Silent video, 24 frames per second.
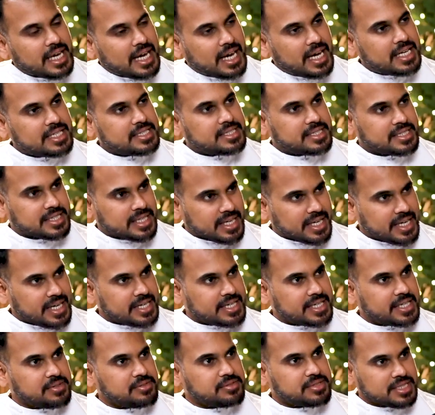has
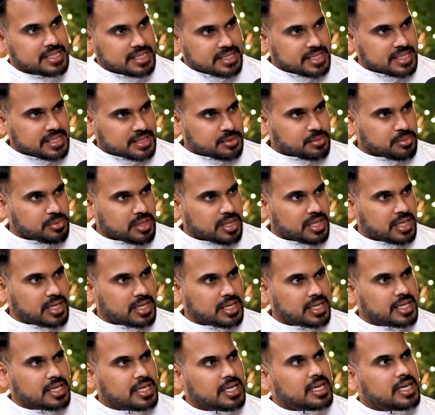relatives in this world,
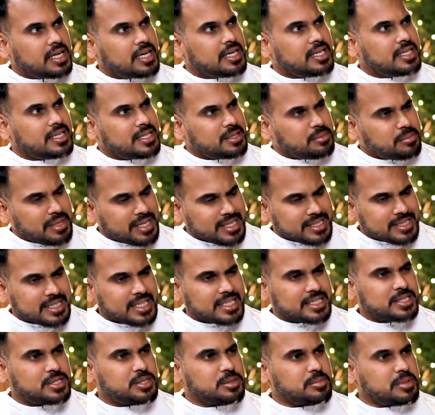then it makes
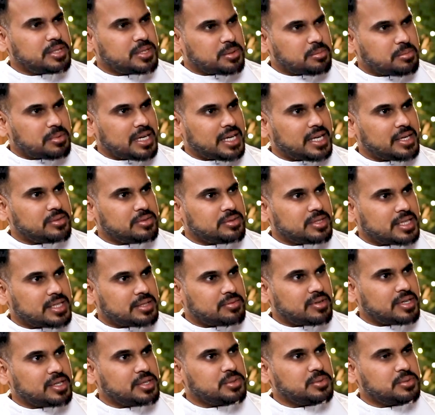sense to me to believe that
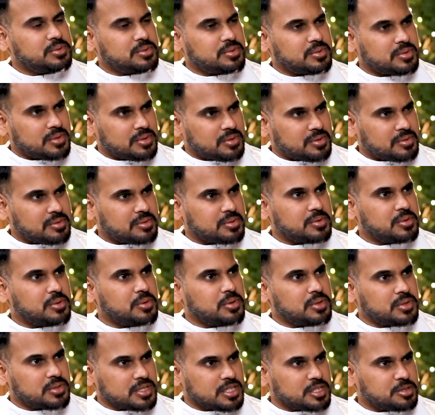when you
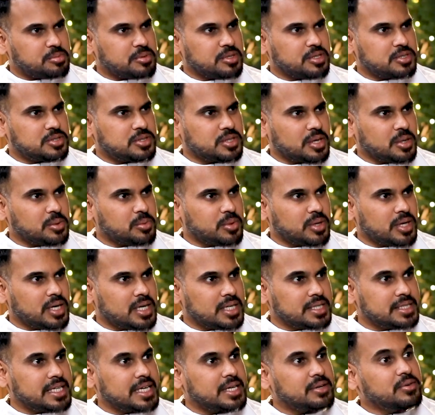go to the spiritual
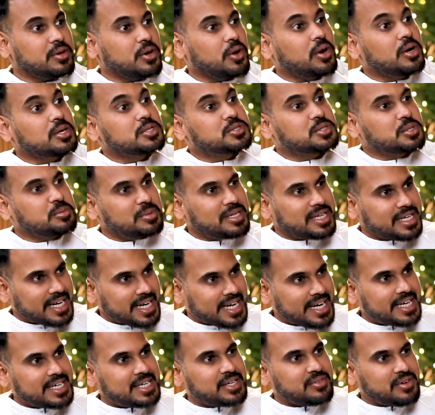world, there will also be
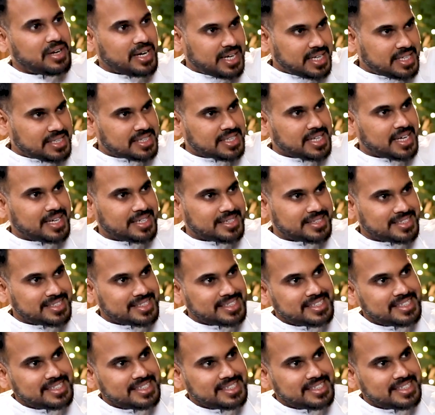relative anandas,